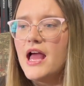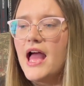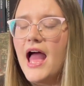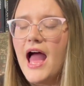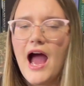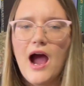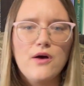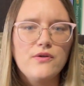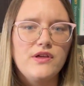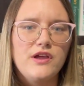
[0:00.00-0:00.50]

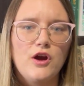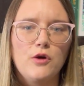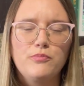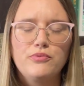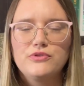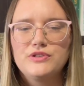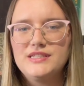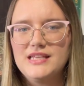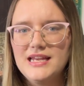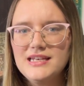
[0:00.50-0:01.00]
how they are
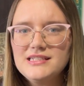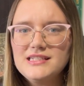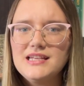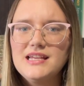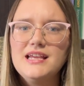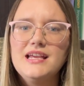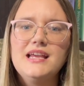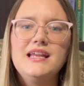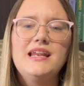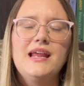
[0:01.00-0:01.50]

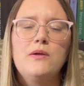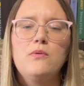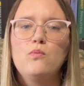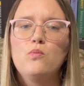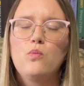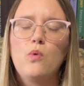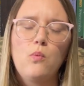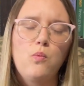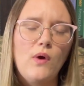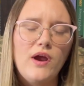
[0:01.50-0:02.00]
presented and
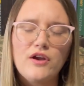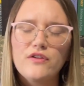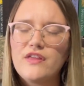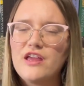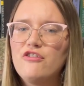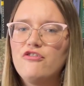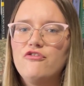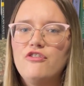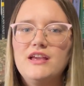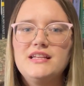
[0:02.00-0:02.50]
where they
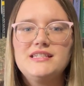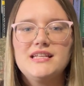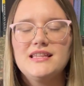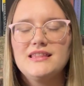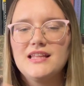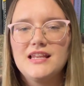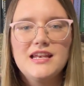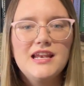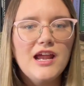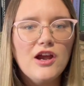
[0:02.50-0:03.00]
fit in
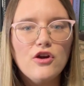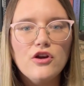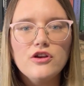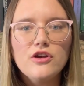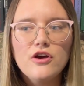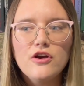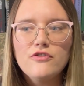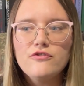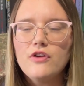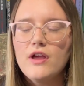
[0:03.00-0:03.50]
the
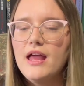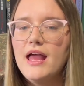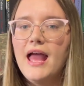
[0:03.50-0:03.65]
narrative.